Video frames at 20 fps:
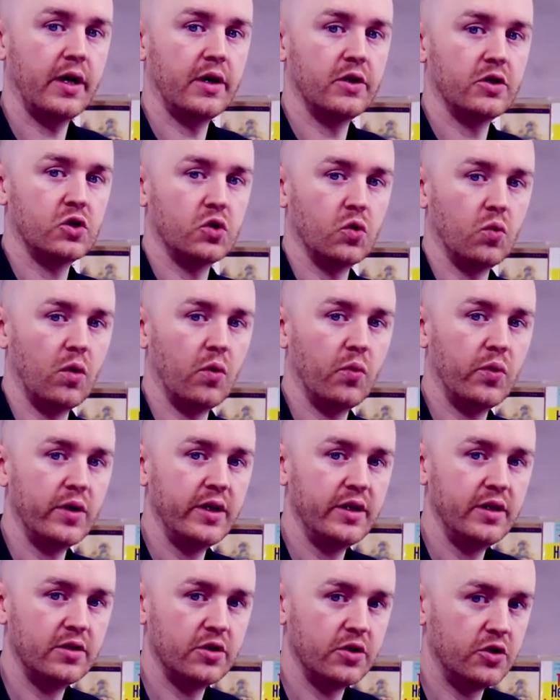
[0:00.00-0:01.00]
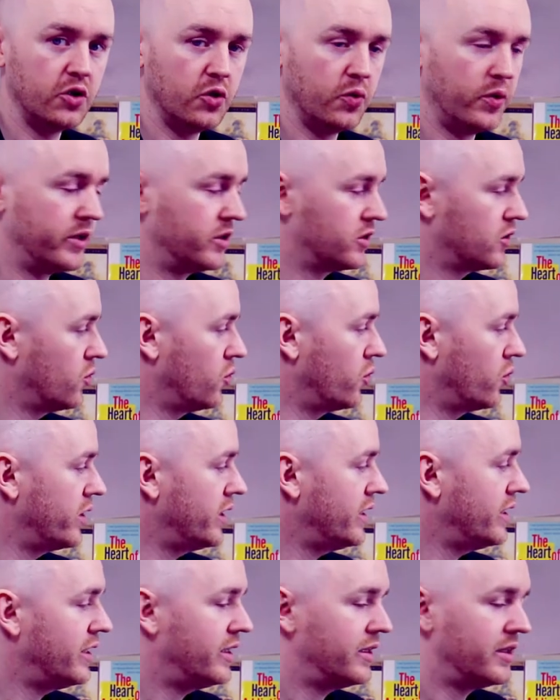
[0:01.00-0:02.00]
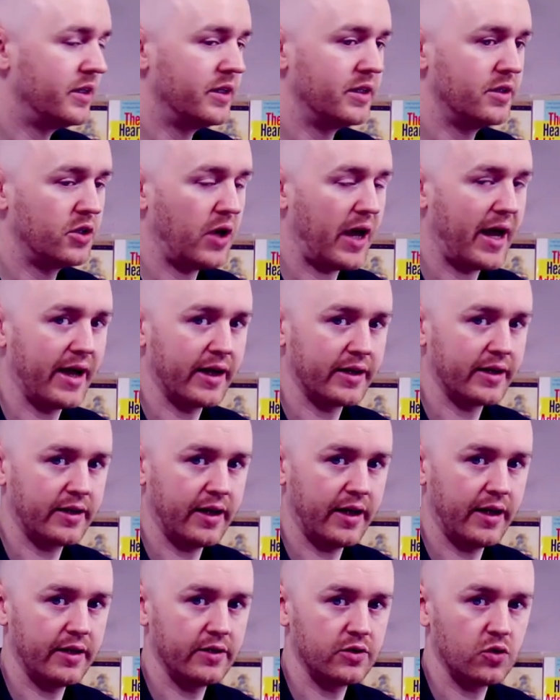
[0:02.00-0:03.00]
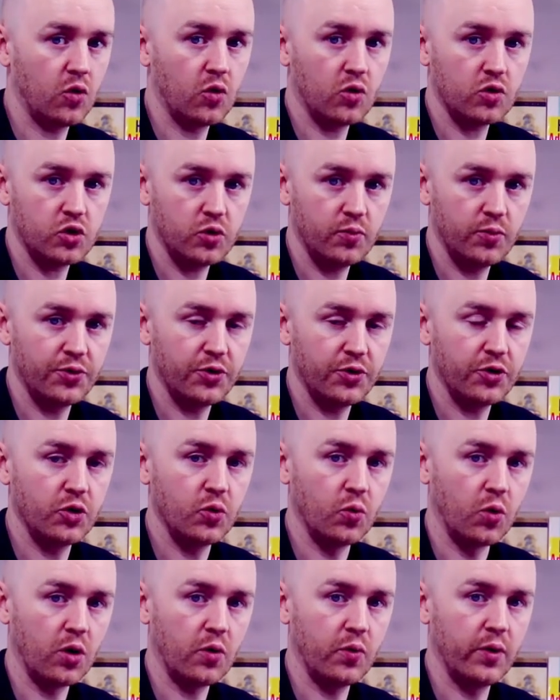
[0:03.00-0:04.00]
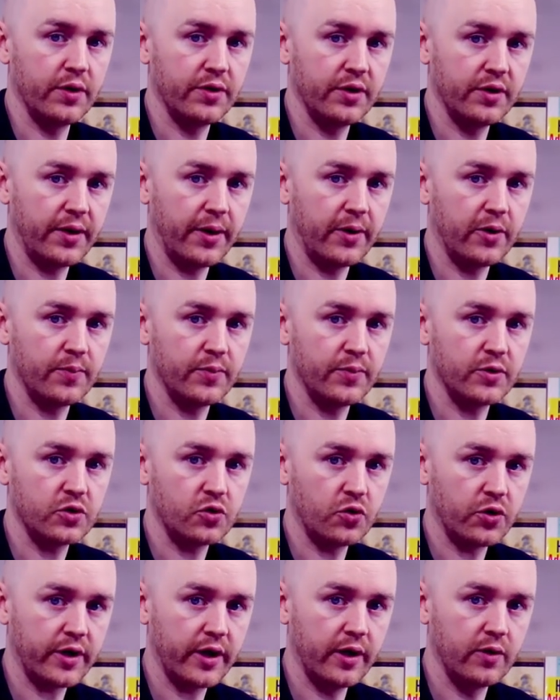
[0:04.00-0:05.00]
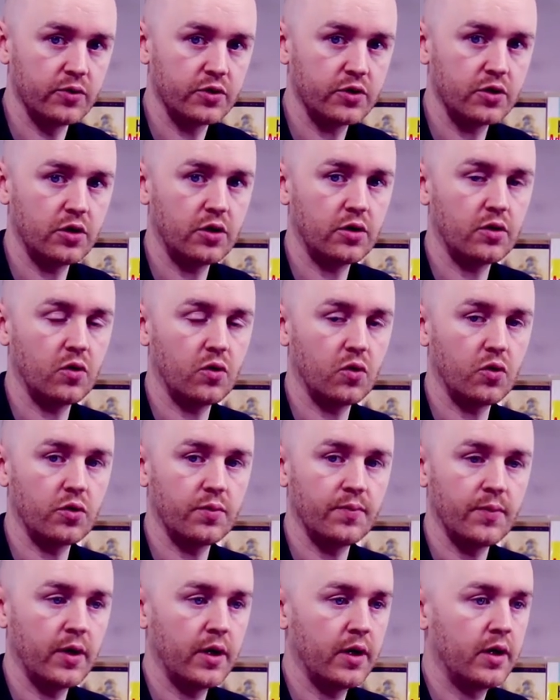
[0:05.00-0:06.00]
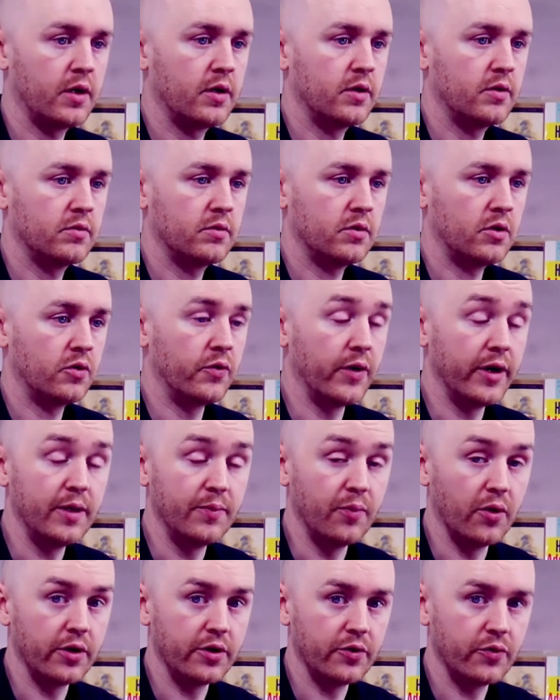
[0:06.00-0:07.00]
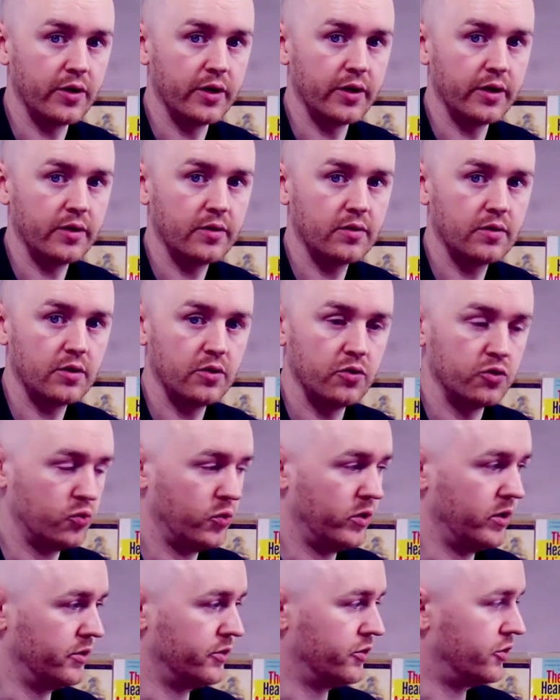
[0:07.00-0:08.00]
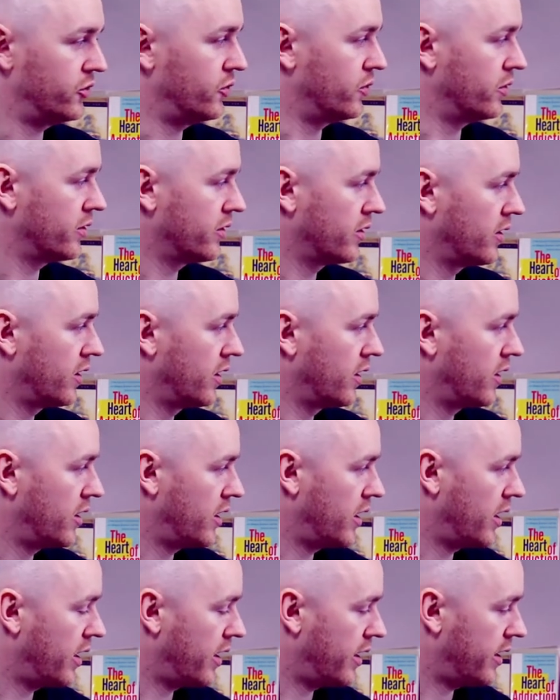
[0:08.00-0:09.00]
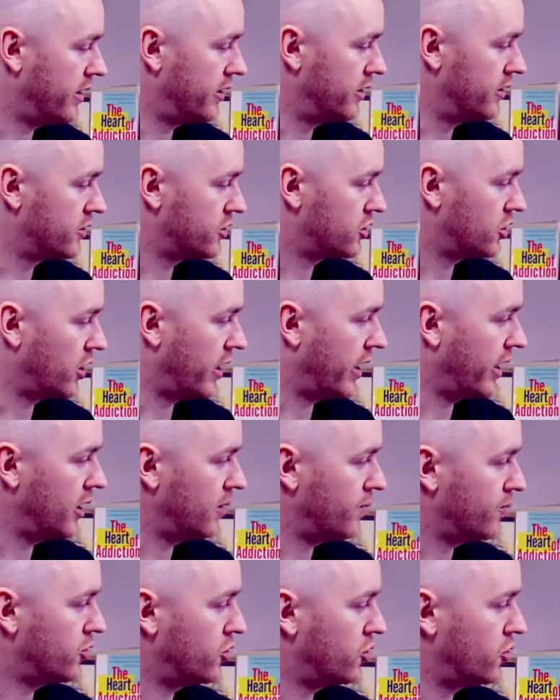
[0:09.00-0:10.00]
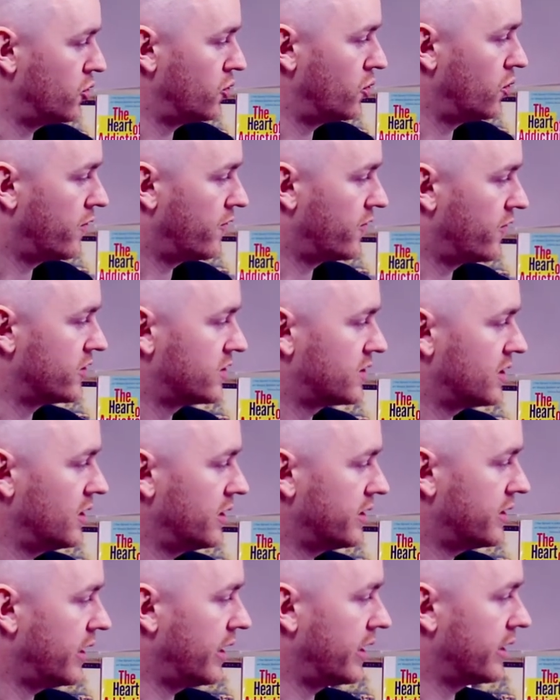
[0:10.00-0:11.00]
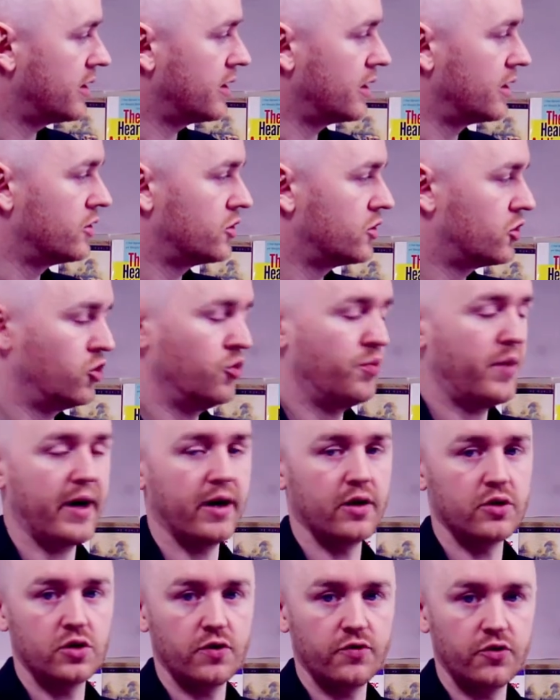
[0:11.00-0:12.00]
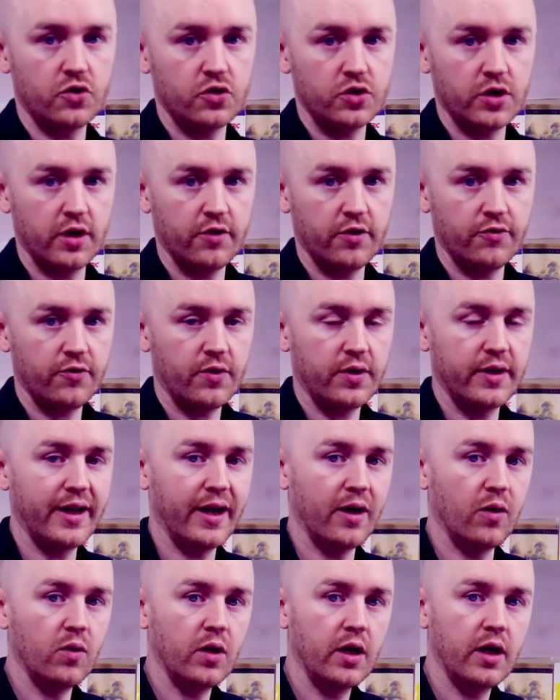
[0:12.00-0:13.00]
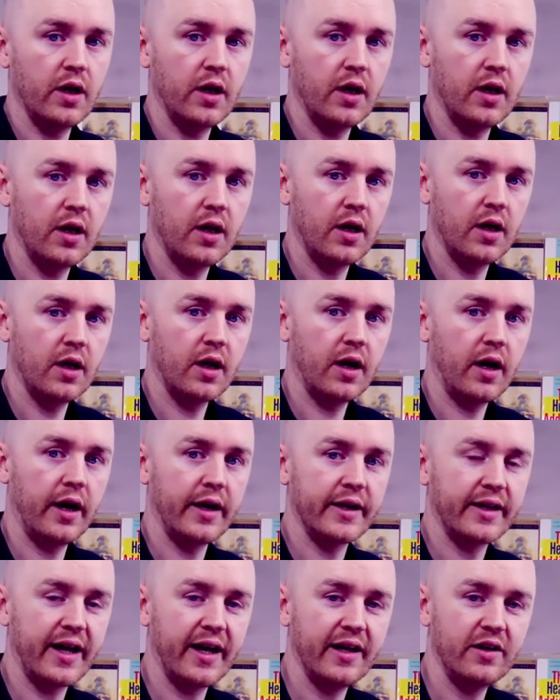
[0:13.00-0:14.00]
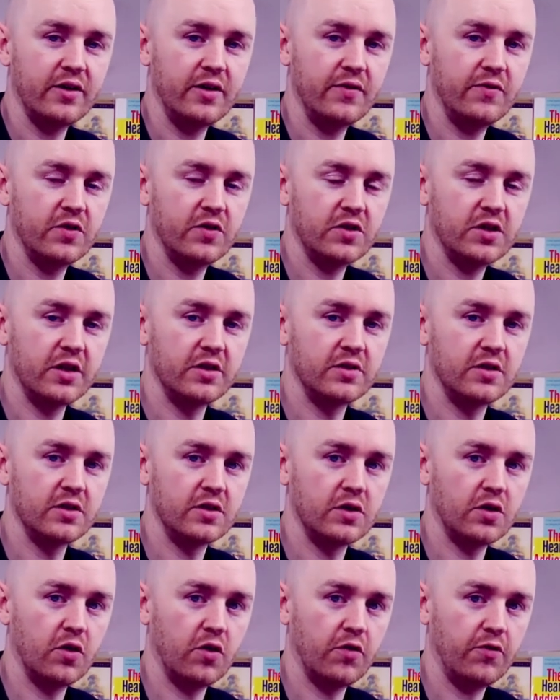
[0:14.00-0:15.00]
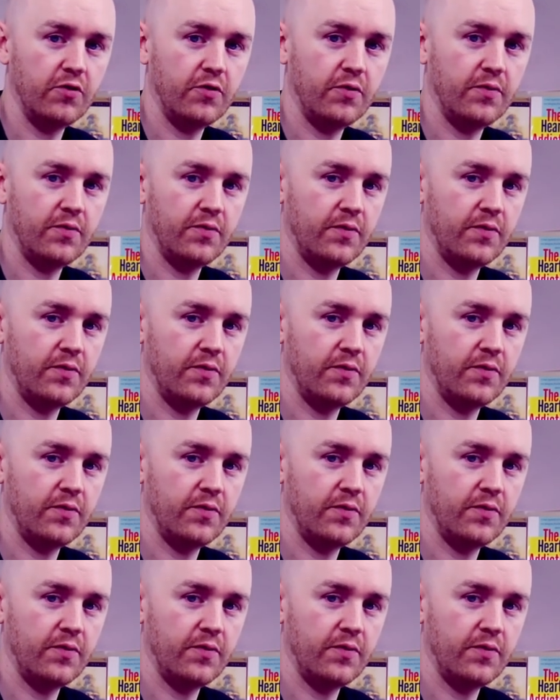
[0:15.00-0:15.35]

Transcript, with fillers: So what we need to do is, we need to act as, or someone that you work with, a therapist or a counselor or, or anybody really who's willing to do it, is to help you facilitate these two parts of yourself. Now, I cannot emphasize this enough.